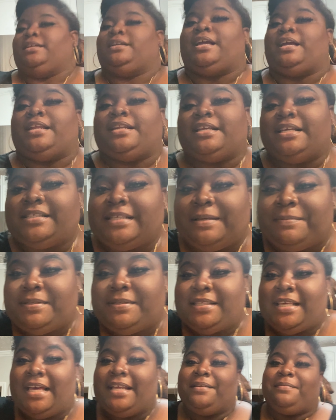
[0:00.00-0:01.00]
and it's
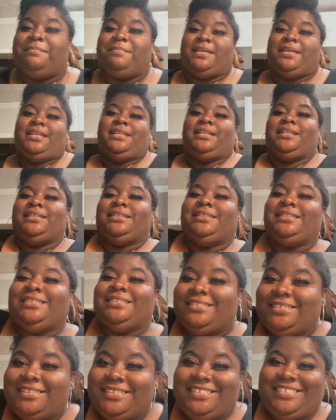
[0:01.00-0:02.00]
upsetting me
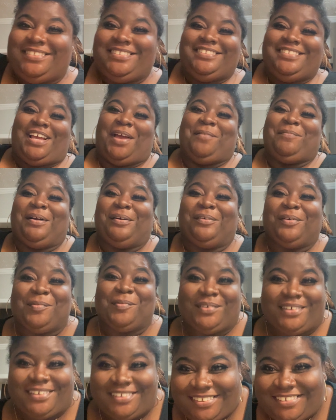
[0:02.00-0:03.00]
and my
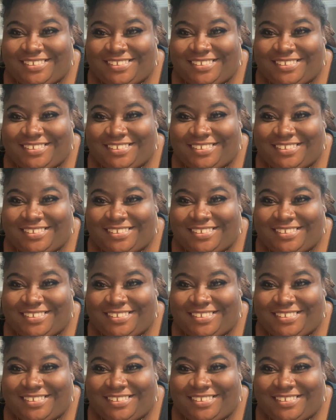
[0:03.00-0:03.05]
grandma